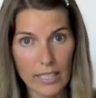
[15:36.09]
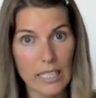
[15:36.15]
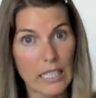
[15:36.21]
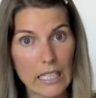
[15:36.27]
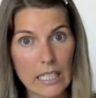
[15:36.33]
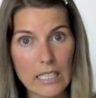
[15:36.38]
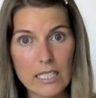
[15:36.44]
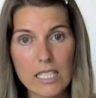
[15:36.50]

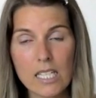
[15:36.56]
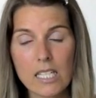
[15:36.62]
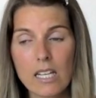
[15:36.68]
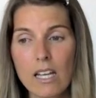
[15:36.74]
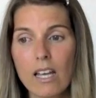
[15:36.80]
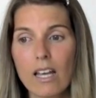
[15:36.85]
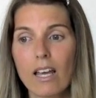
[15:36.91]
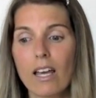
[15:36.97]
eat.
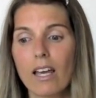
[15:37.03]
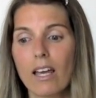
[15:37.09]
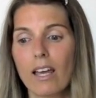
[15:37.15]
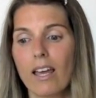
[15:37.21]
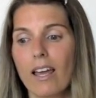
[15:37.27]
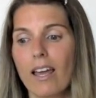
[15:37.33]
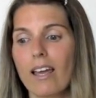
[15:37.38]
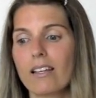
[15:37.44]

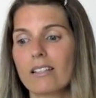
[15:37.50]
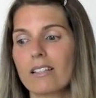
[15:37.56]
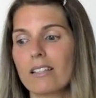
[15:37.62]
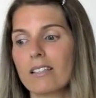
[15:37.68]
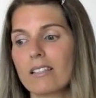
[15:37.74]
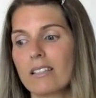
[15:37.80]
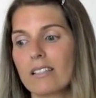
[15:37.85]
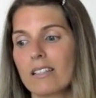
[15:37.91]

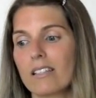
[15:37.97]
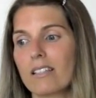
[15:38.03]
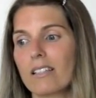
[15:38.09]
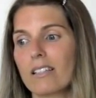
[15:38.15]
And